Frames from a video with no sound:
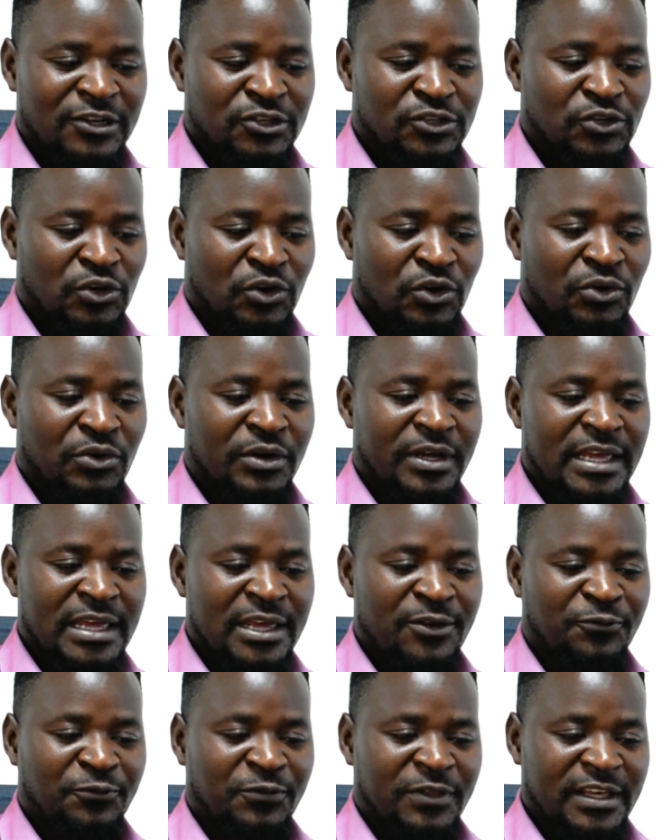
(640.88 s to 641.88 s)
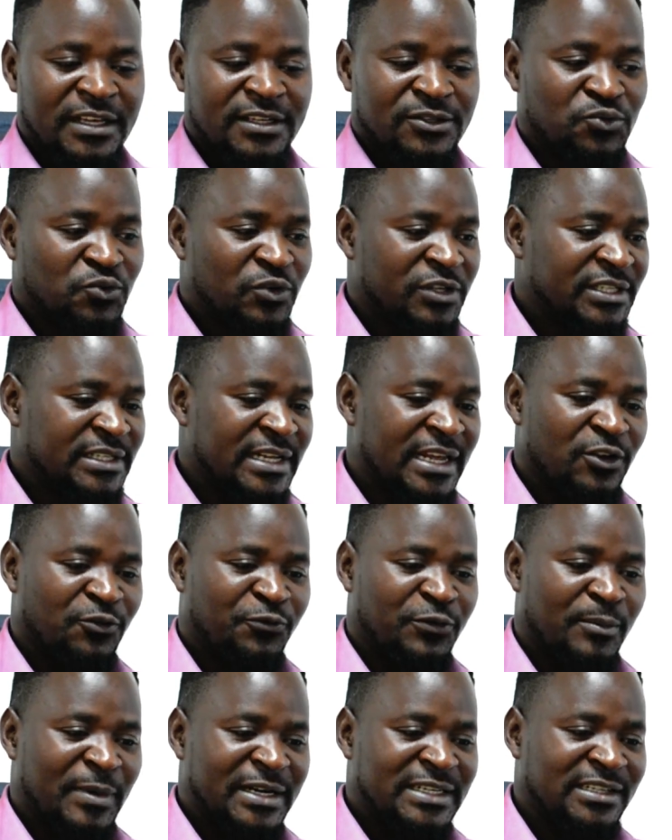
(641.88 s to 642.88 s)
So if this was
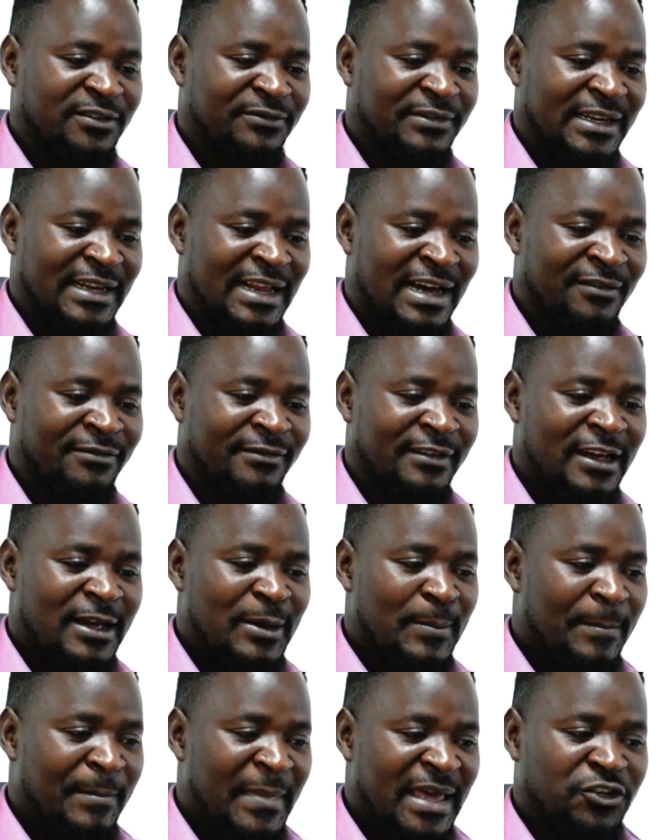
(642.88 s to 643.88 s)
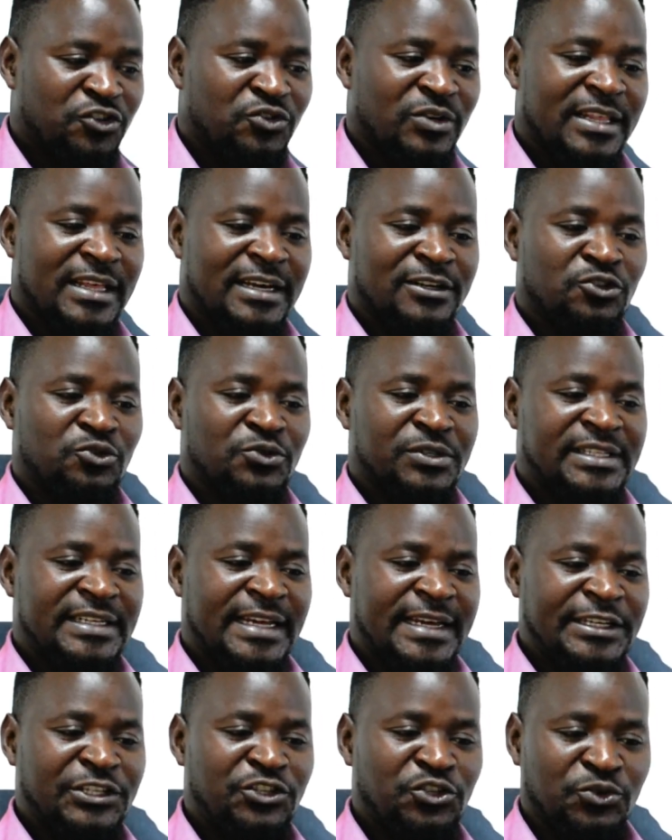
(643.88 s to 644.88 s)
informative enough, make sure that you
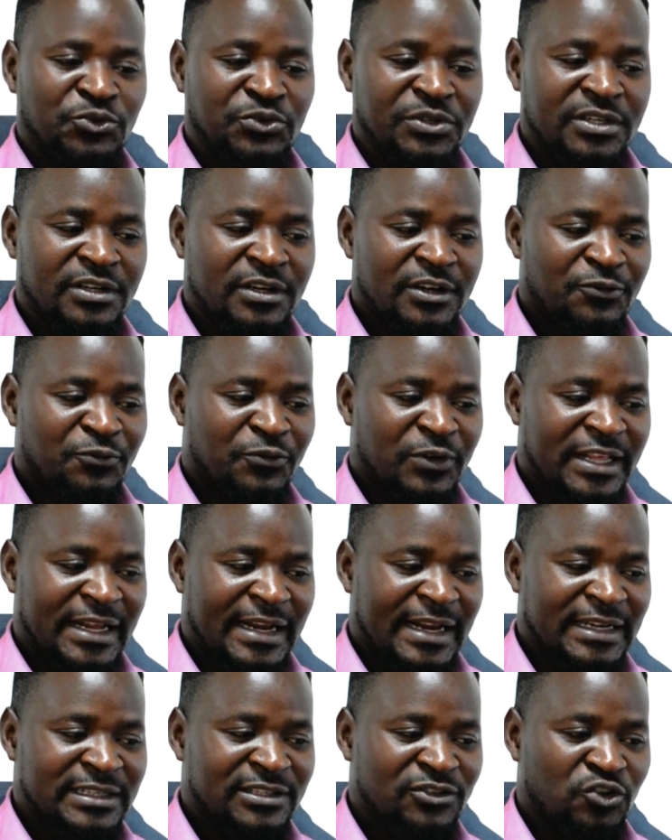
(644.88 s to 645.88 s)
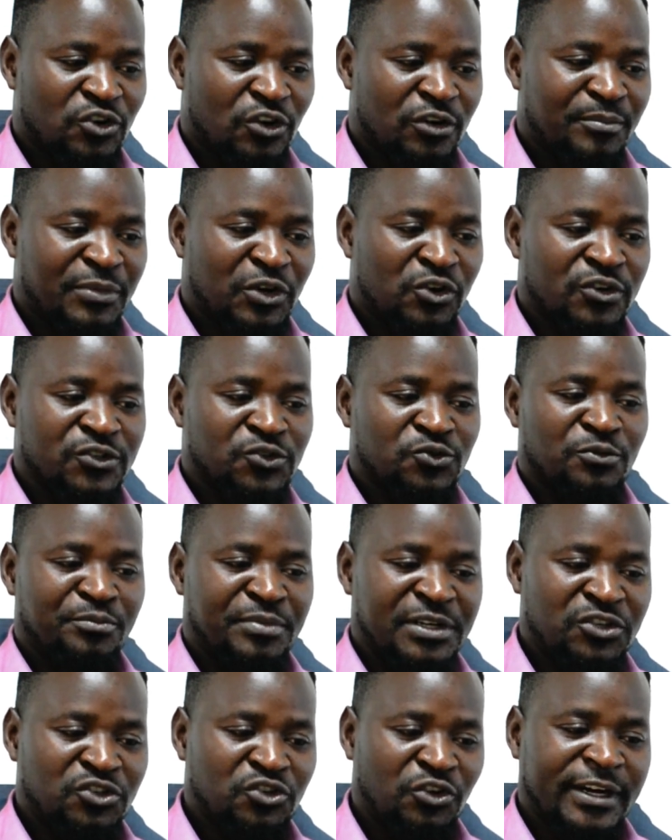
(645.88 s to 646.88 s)
stay tuned for the next call, because we'll
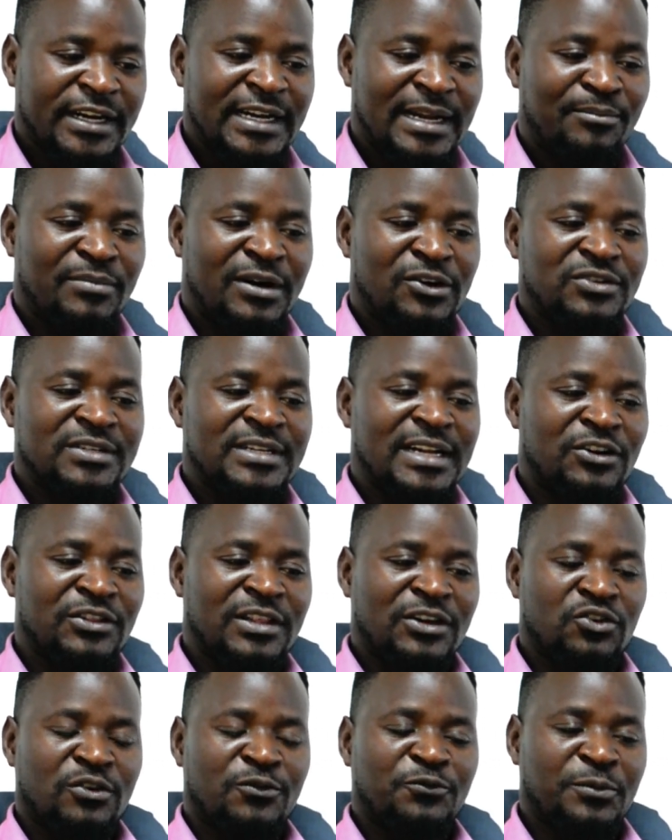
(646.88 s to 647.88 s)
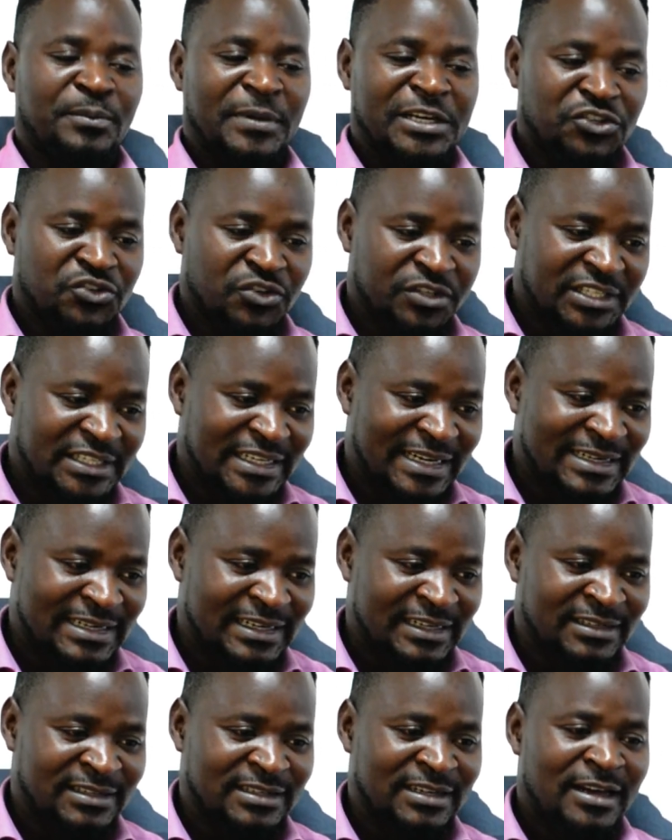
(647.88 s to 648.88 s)
be talking about now the confirmation
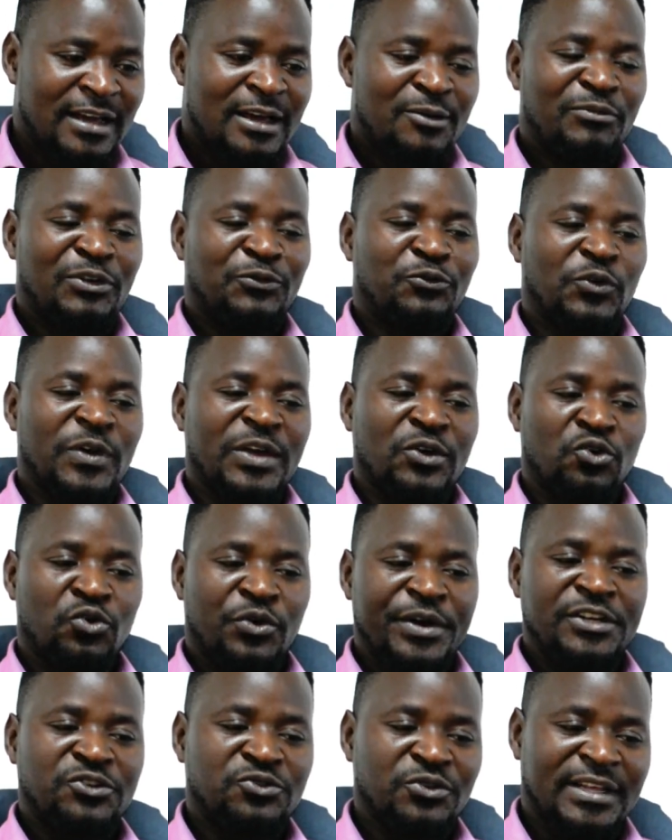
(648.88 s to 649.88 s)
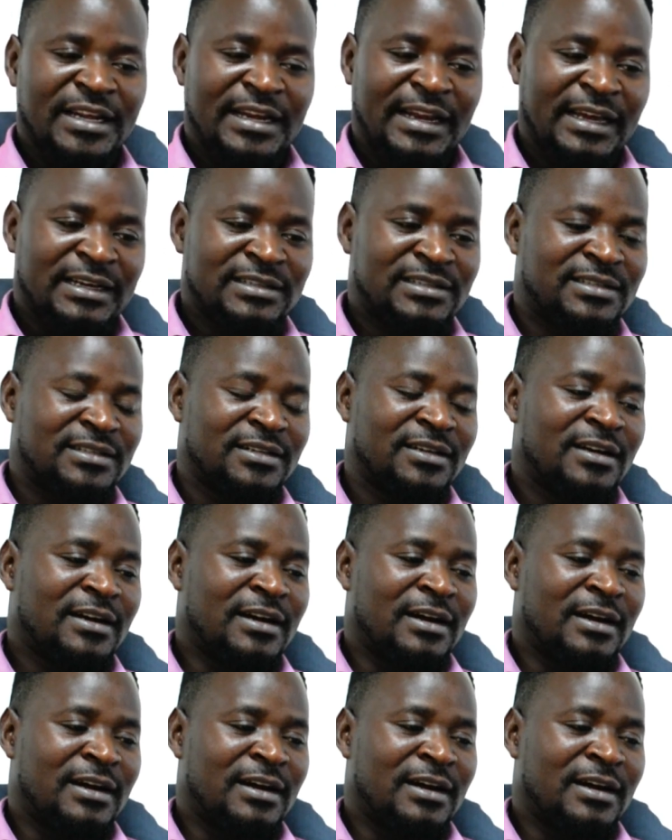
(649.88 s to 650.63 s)
checklist before we go into the next